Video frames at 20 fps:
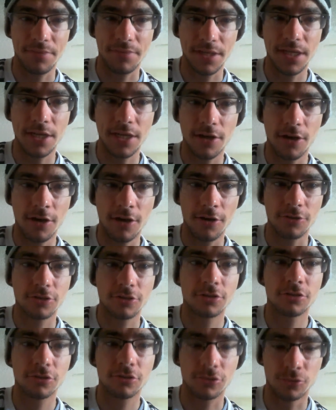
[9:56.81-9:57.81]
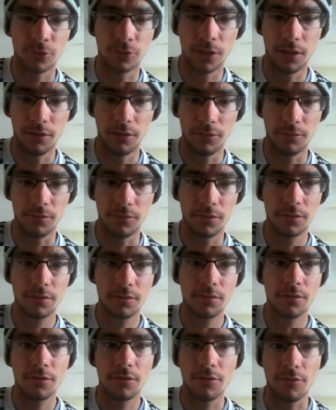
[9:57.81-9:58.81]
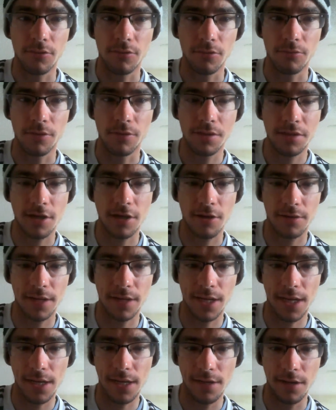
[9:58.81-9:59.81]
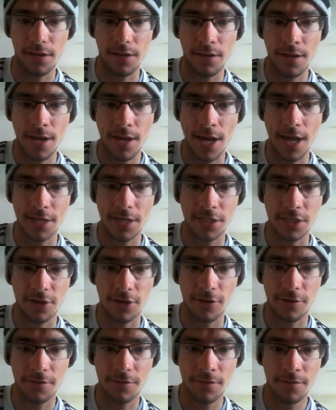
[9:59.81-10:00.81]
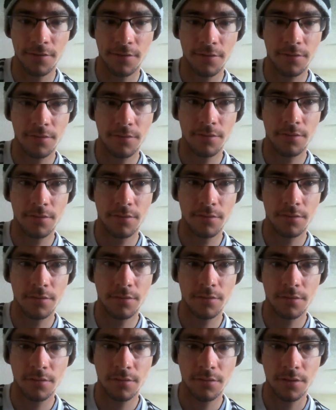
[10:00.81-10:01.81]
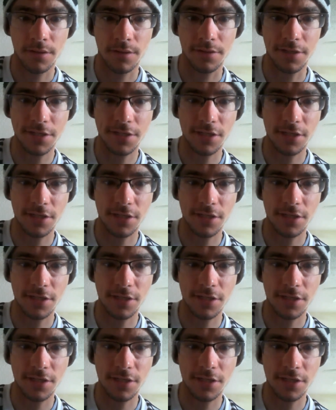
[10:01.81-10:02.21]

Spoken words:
They are screwed without Eden Hazard. This